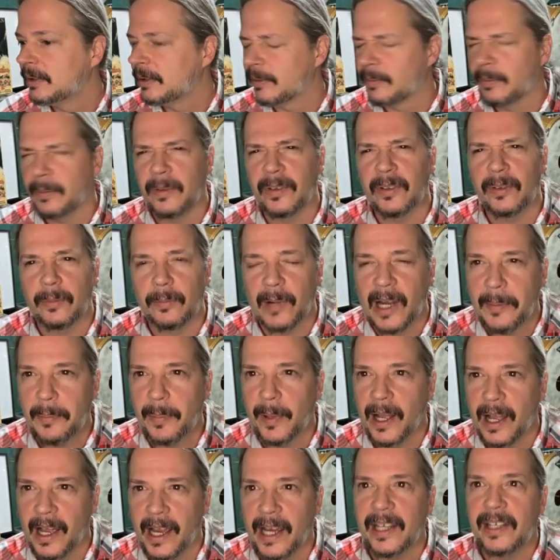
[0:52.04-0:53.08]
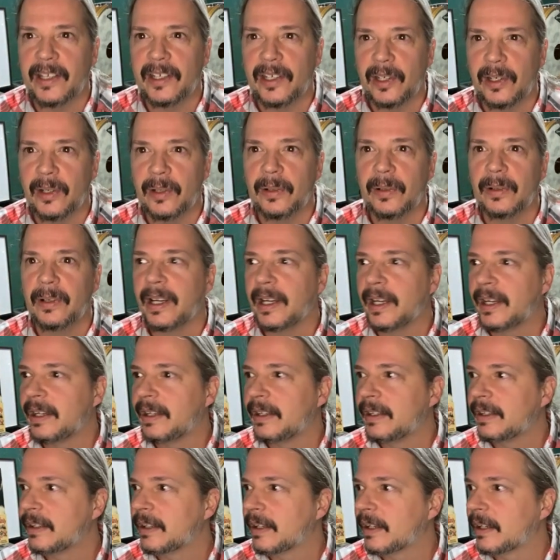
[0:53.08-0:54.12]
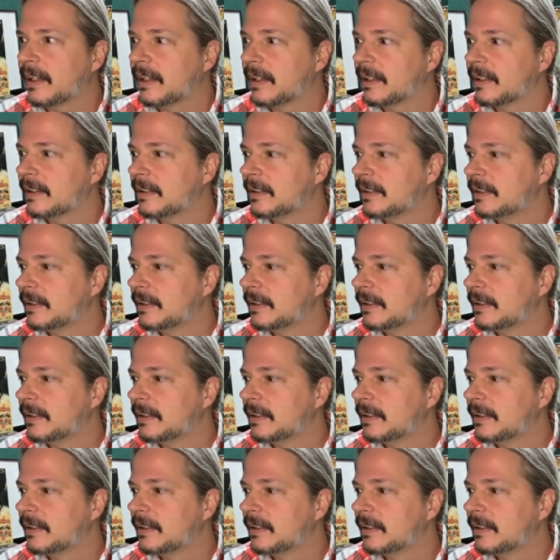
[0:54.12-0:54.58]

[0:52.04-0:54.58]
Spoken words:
was right behind you. And Are